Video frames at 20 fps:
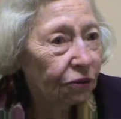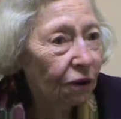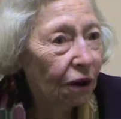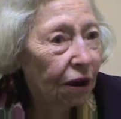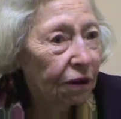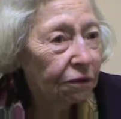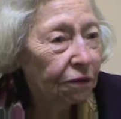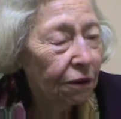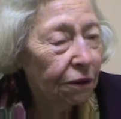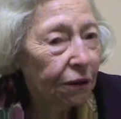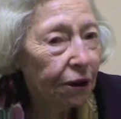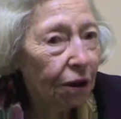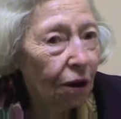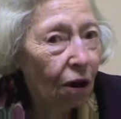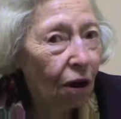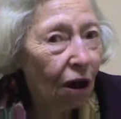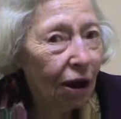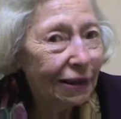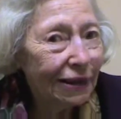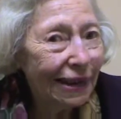tried very
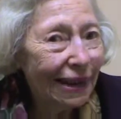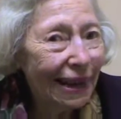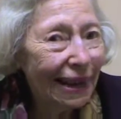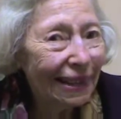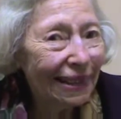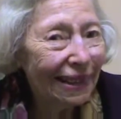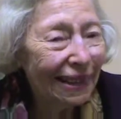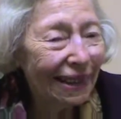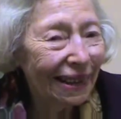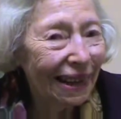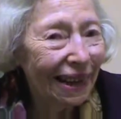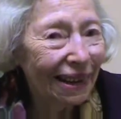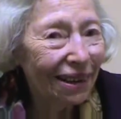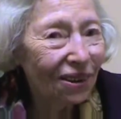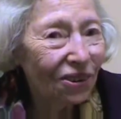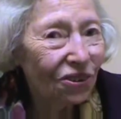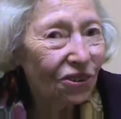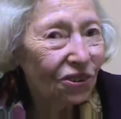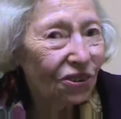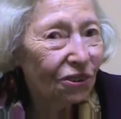hard to get the
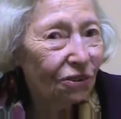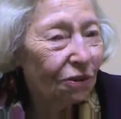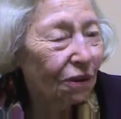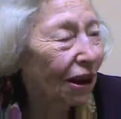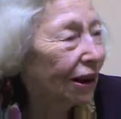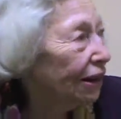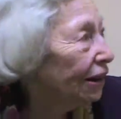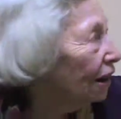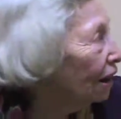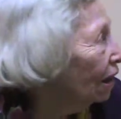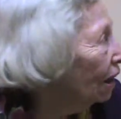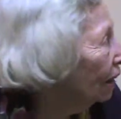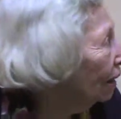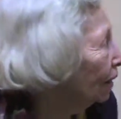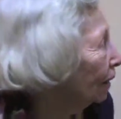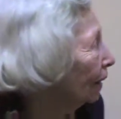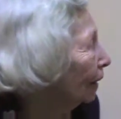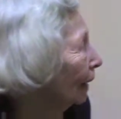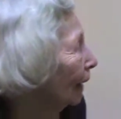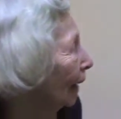lettuce the right color,